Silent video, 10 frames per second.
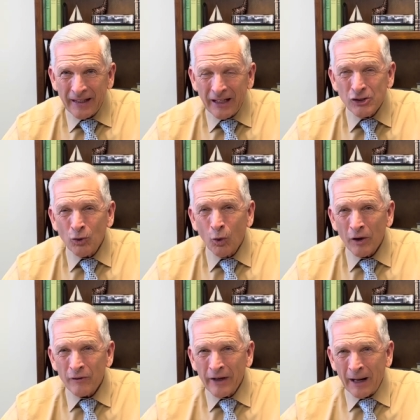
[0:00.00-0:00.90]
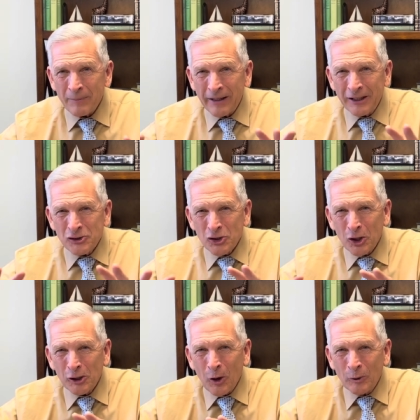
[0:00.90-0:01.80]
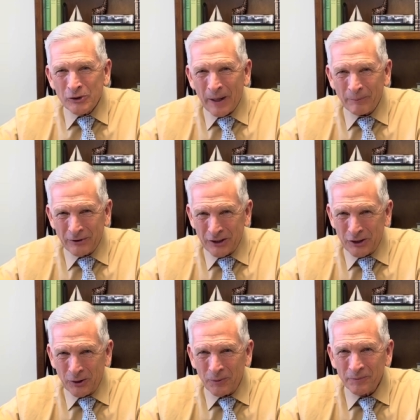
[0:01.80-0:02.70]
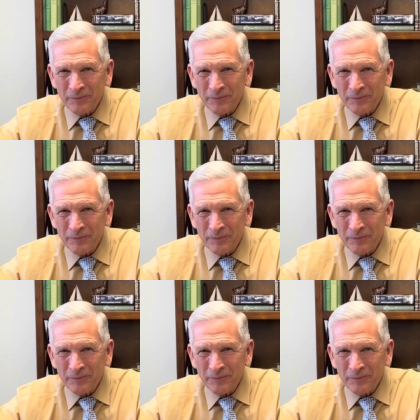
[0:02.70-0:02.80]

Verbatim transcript: is the Word of God begins to close up to you